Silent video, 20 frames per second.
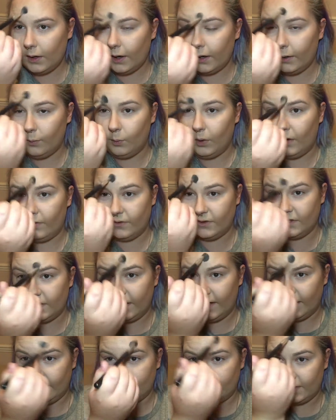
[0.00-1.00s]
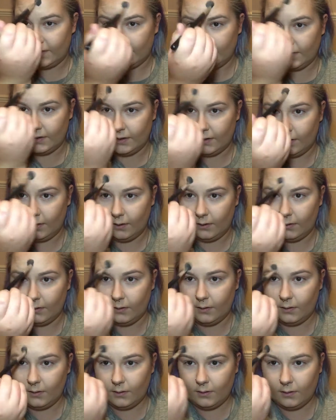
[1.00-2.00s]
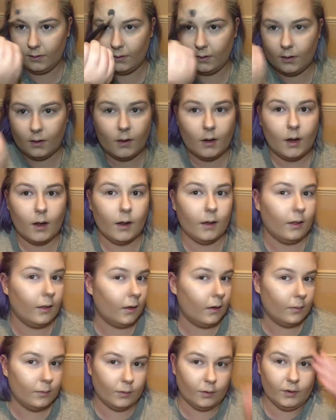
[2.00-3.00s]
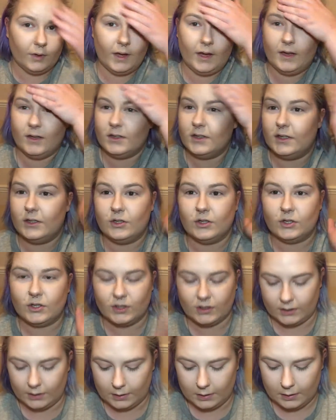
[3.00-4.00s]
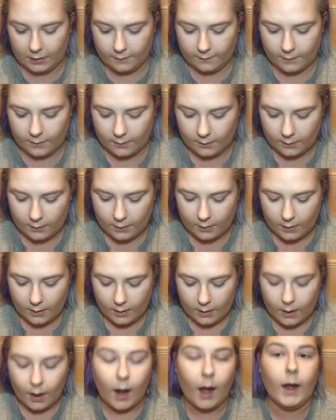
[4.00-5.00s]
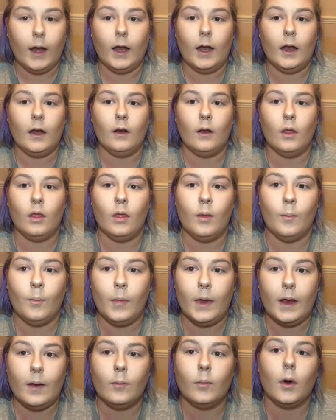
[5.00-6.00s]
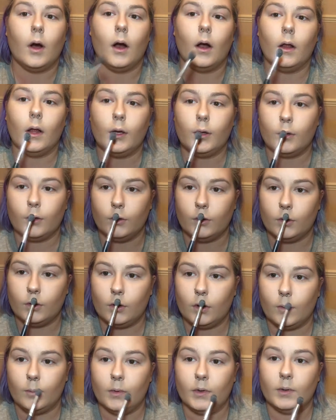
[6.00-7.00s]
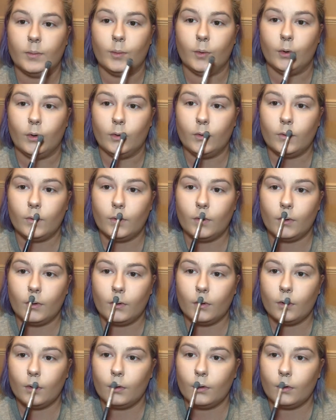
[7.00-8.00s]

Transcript: And then whatever's excess there, I'll let it go on the hair, so you just stick it. And then the main part I like to just keep as bow, so you.